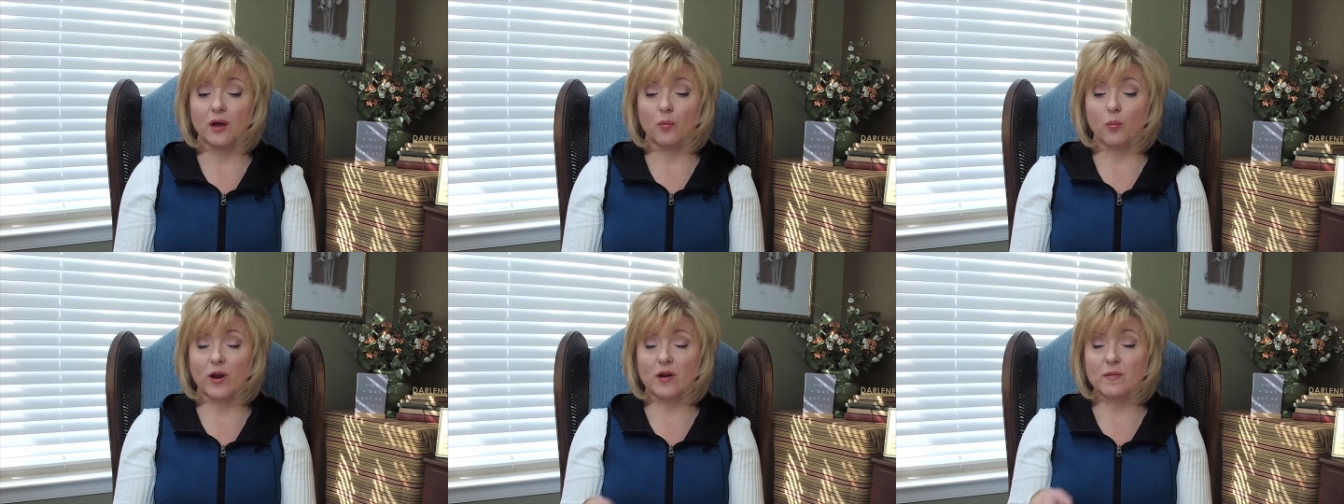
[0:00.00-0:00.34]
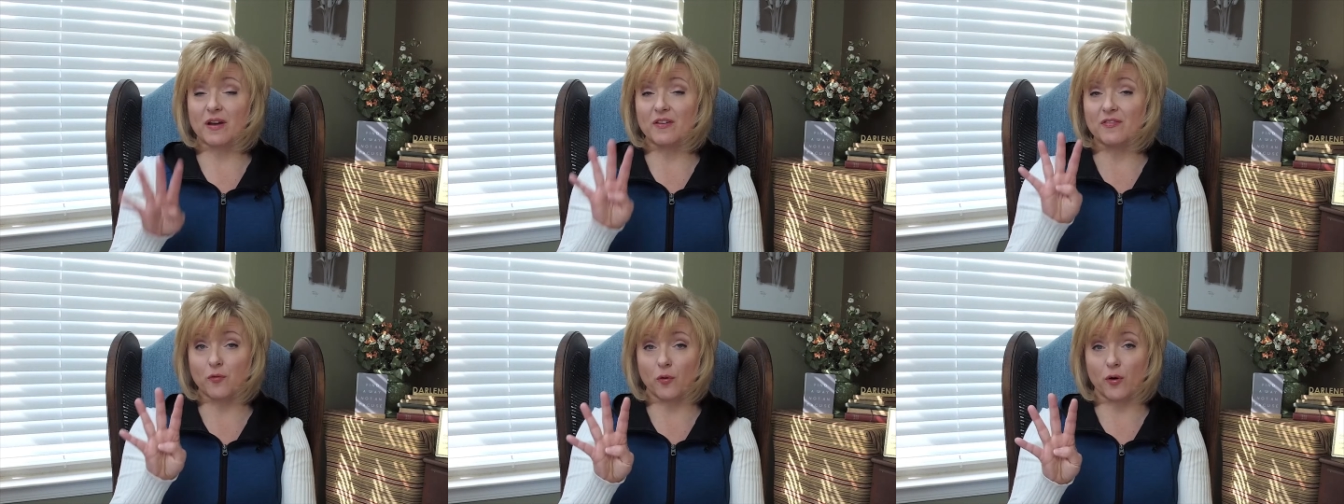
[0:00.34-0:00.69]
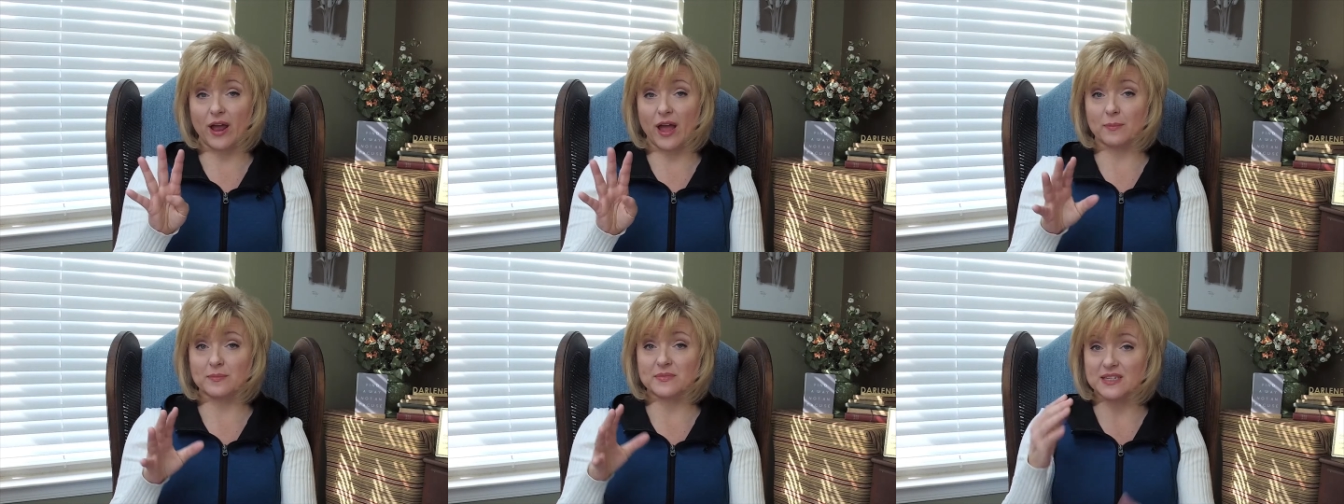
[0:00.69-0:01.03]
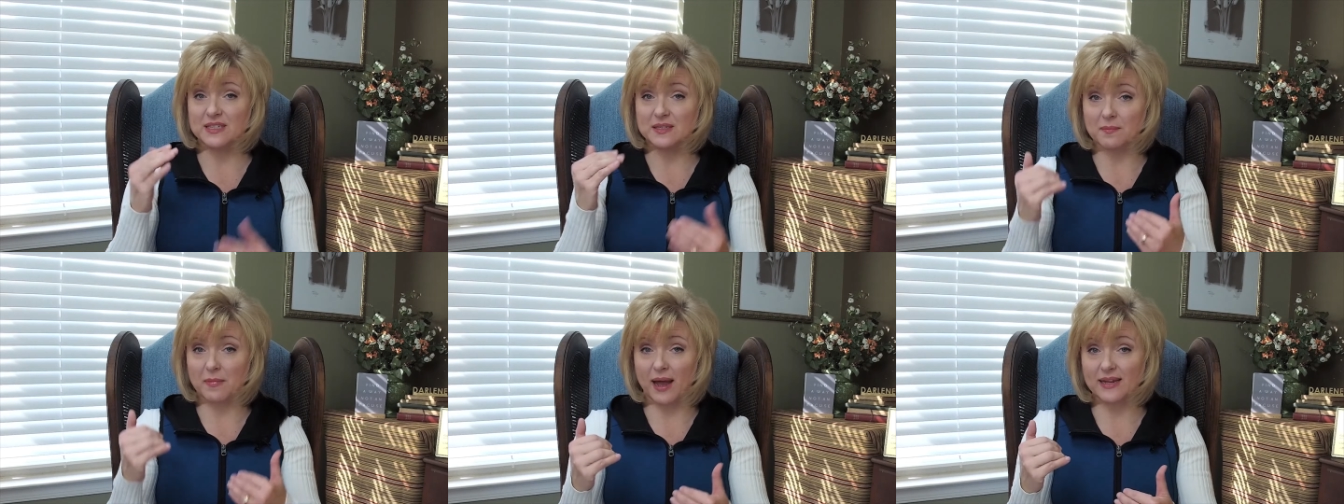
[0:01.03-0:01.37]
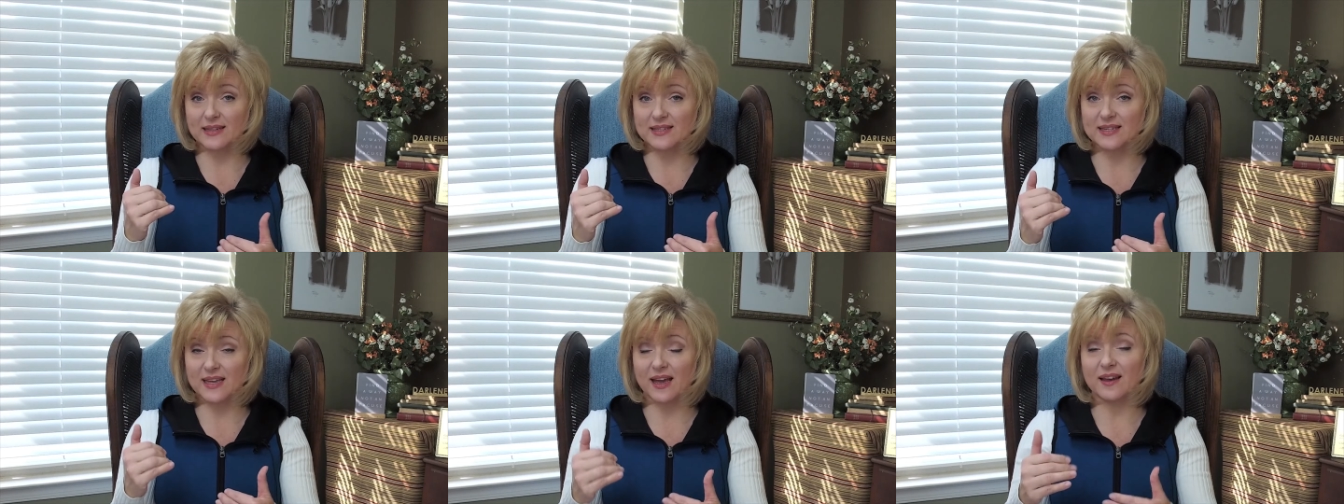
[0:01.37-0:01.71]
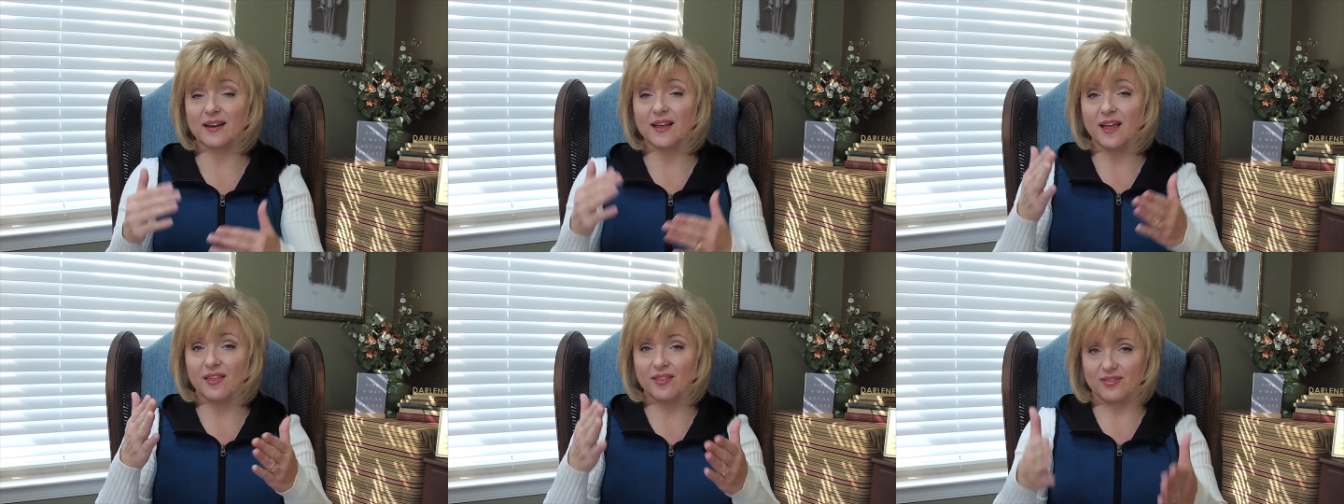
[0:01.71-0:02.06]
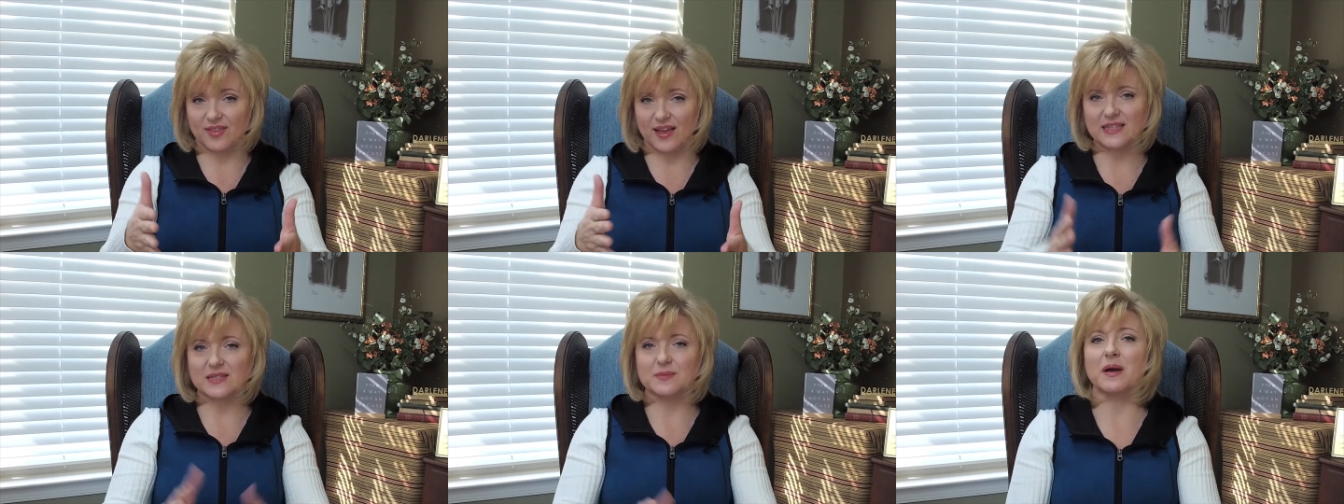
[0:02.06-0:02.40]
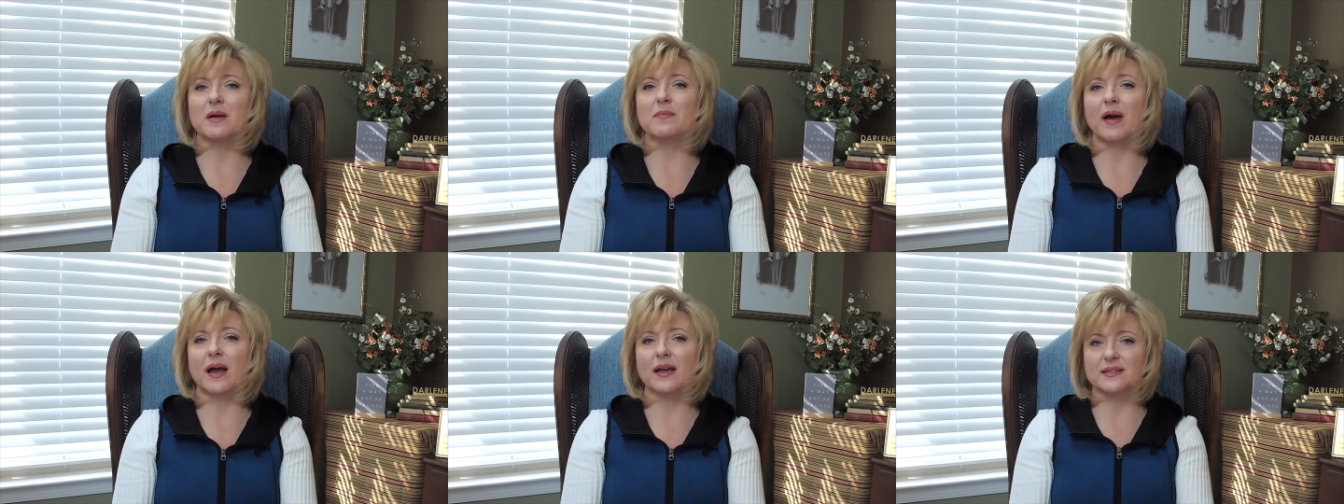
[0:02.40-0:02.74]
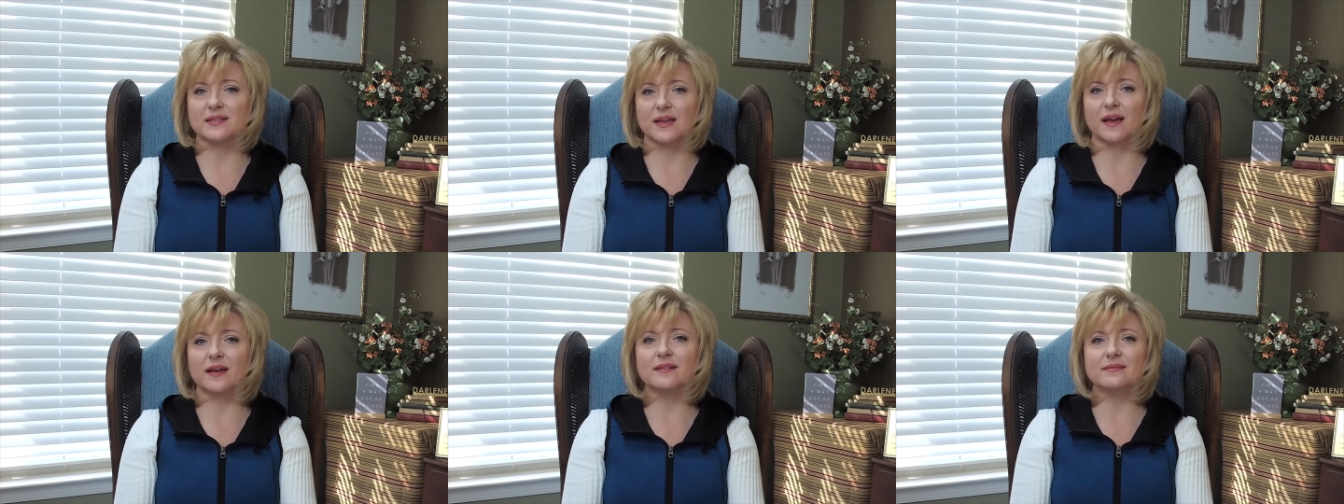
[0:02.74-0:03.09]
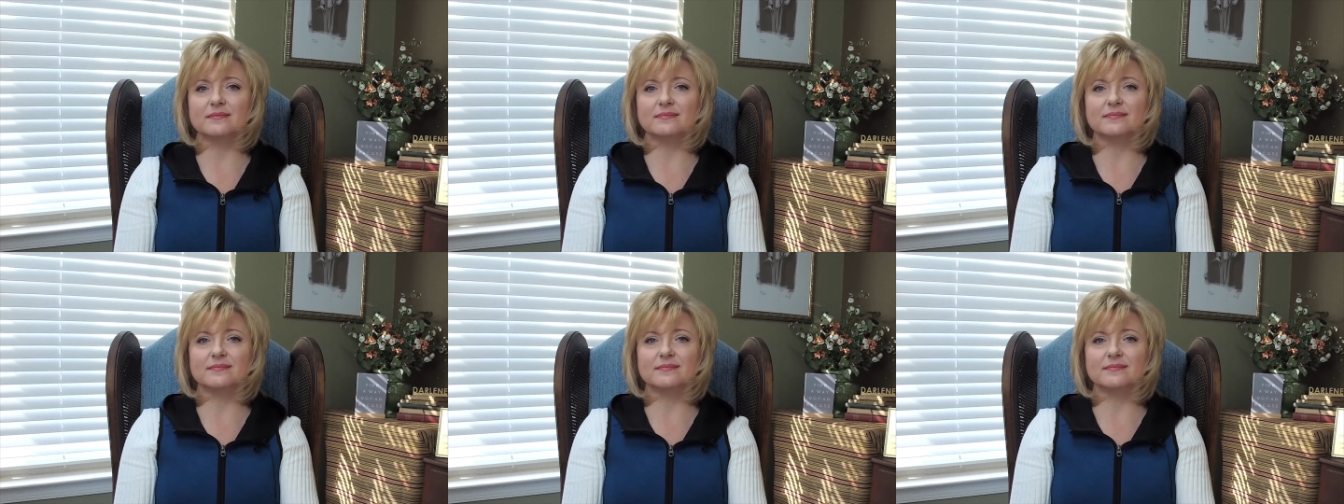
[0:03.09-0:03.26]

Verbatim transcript: one of my four M's is mindset. That's my mindset.